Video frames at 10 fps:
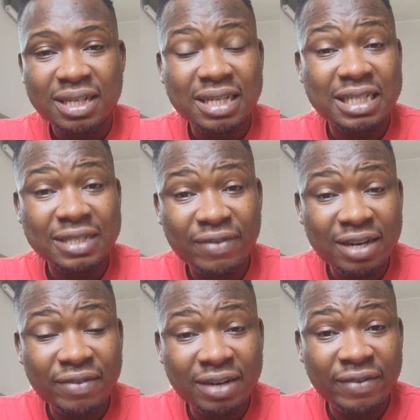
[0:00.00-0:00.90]
It is
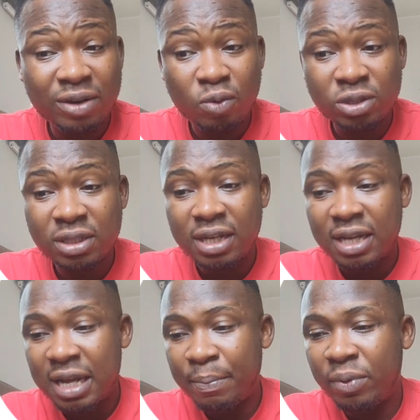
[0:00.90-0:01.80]
very, very, very what
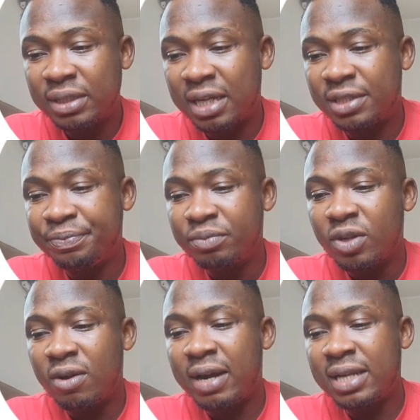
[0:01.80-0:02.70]
important.
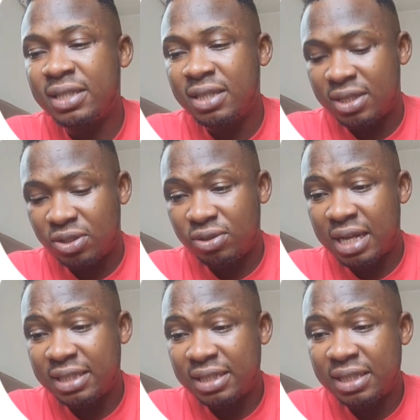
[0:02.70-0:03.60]
All right, so
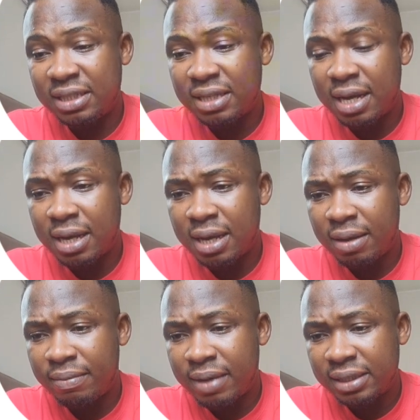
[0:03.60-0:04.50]
that is it.
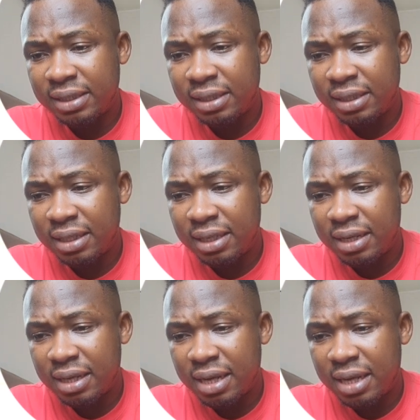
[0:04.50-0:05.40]
I think
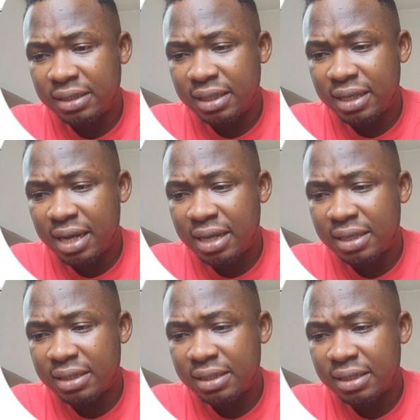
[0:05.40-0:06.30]

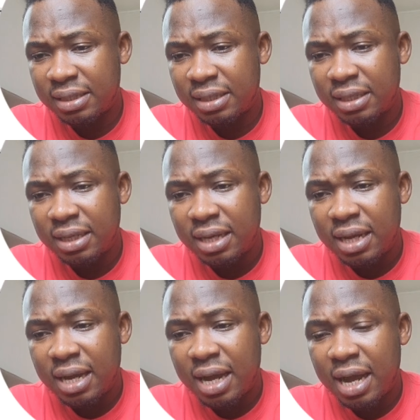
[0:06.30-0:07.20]
I
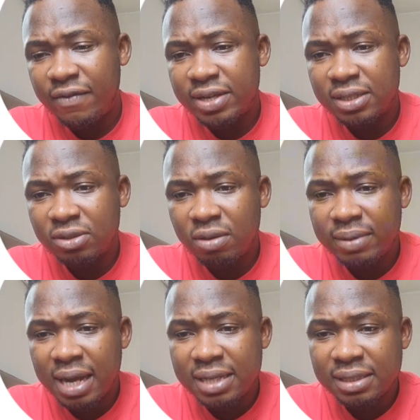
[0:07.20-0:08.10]
have a setup,
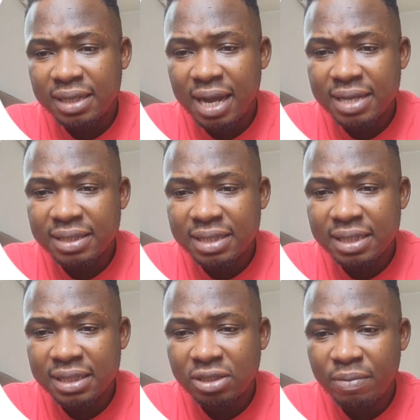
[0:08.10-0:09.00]
guys. There's
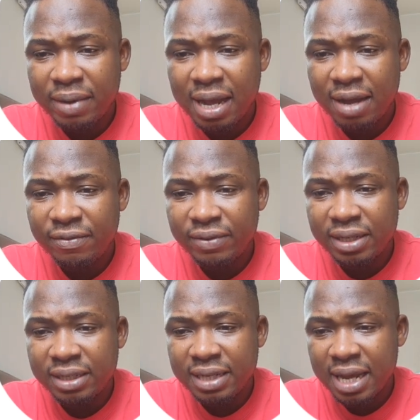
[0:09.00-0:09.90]
a setup I have
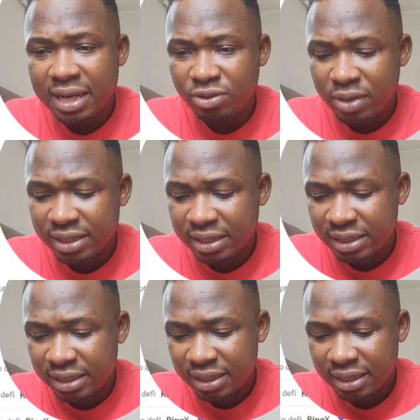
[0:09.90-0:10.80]
in near
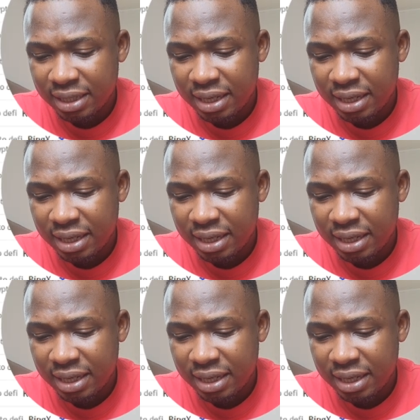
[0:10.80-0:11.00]
USDT.